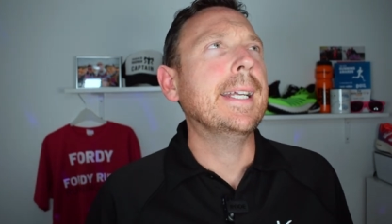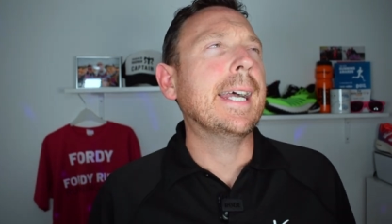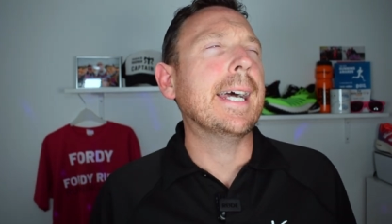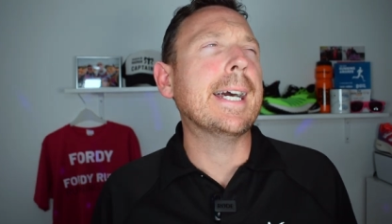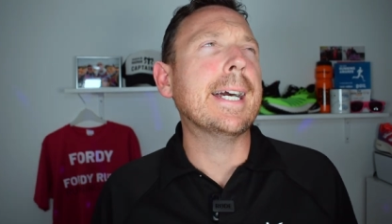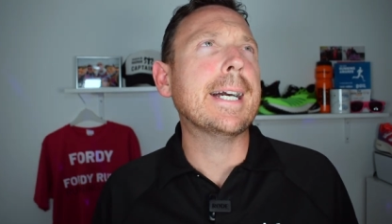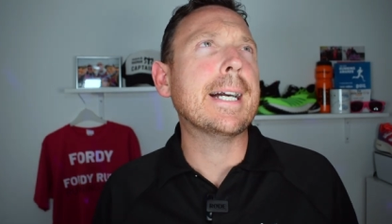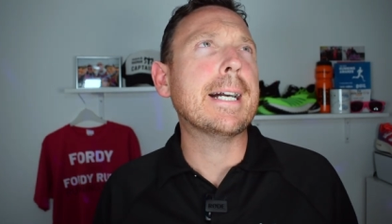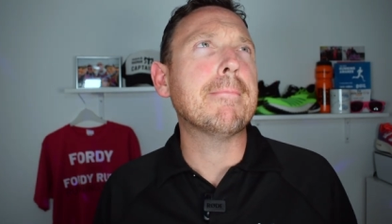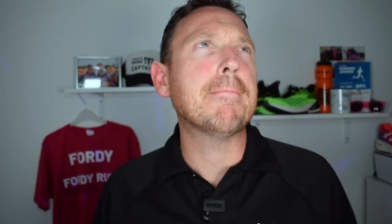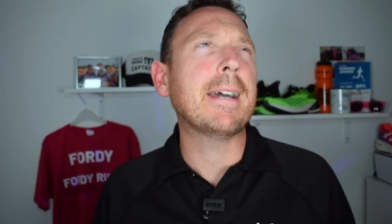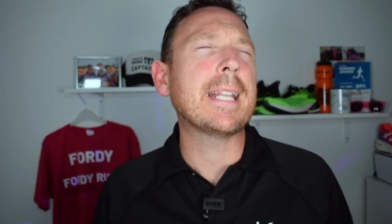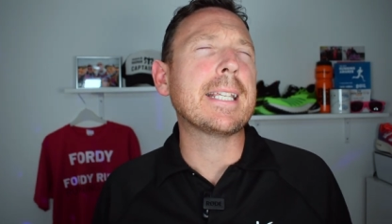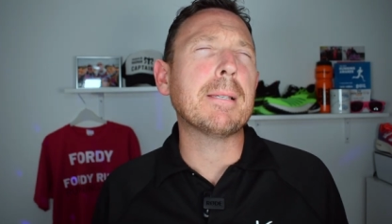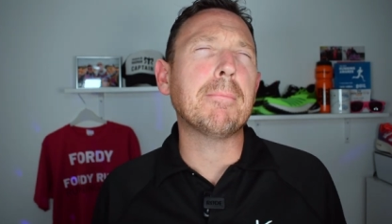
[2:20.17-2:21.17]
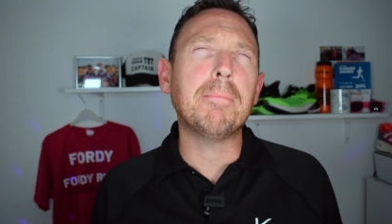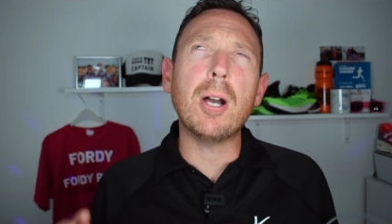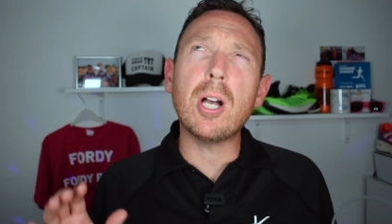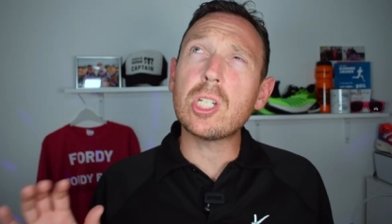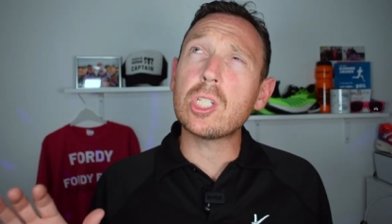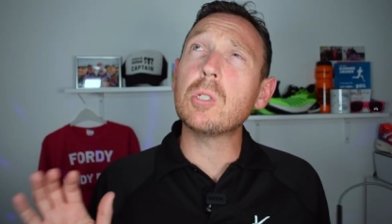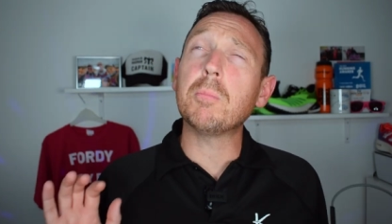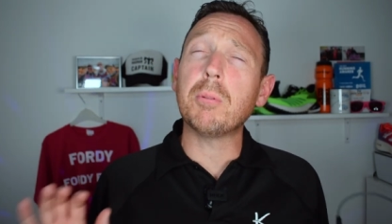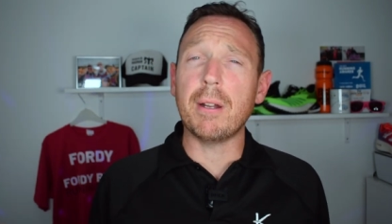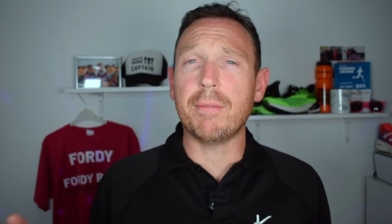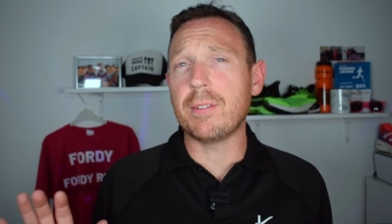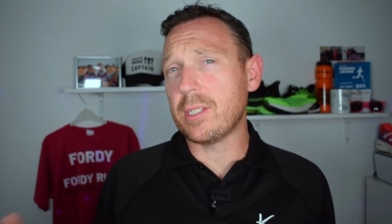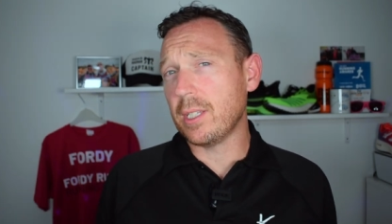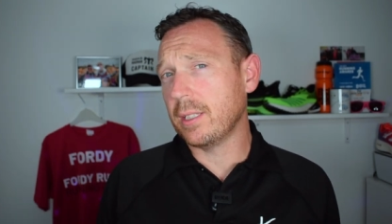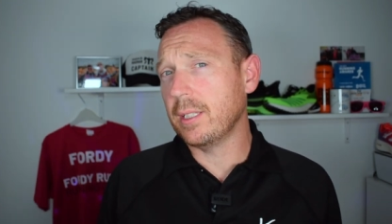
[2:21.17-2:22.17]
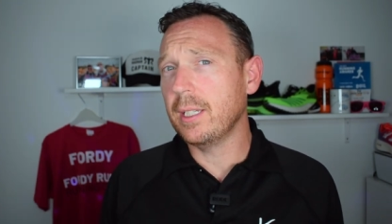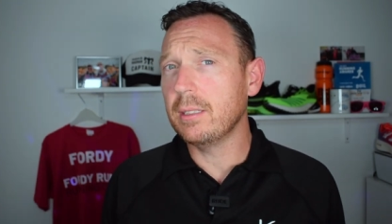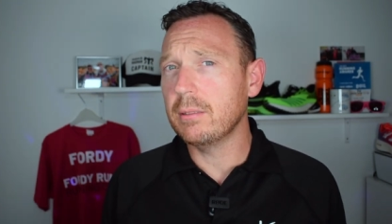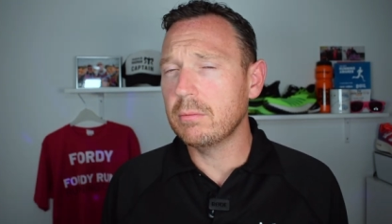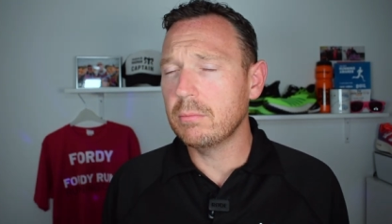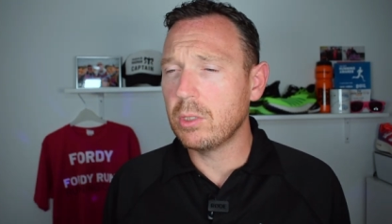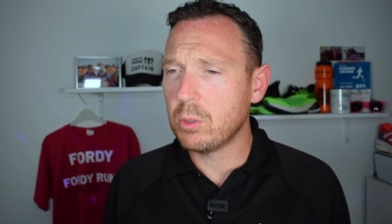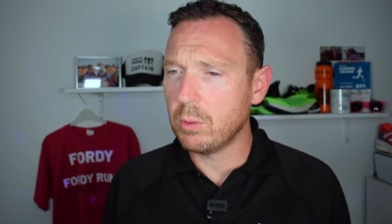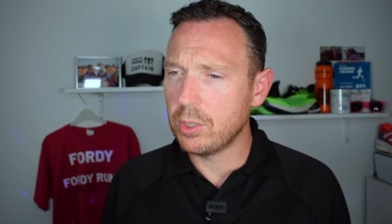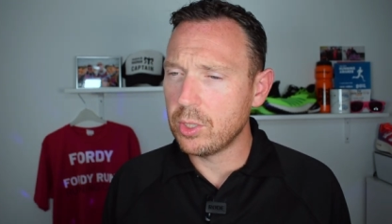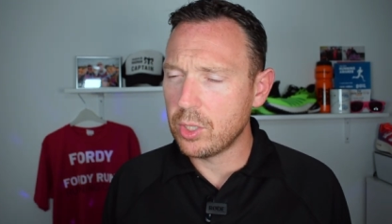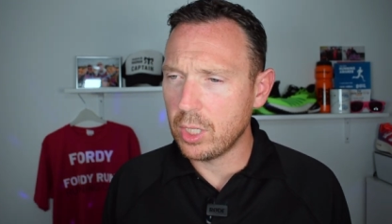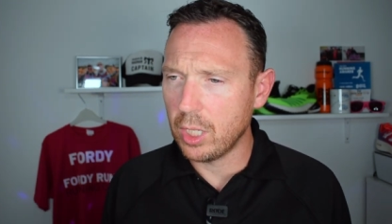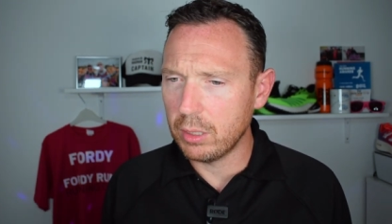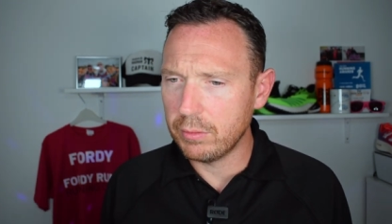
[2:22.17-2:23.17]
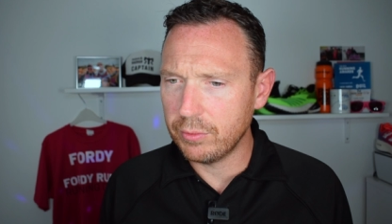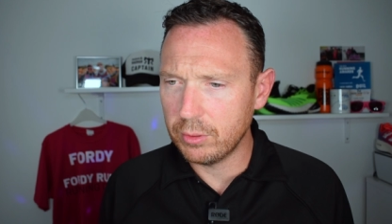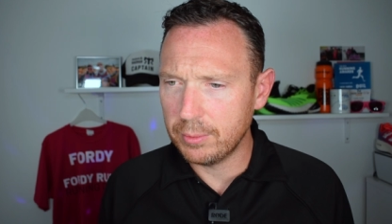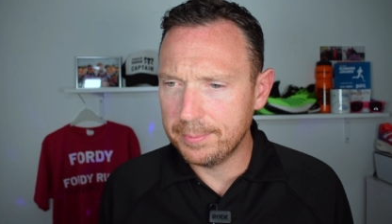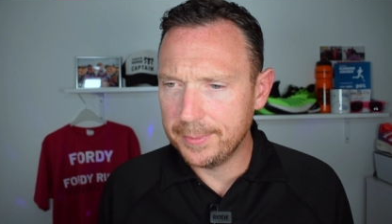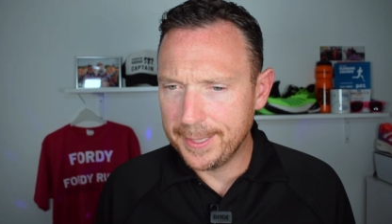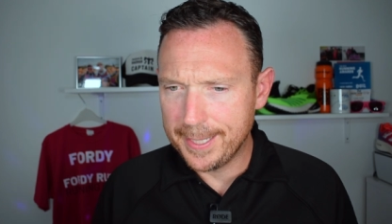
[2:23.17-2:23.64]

Um, and it's a personal preference, I think, which ones you go for.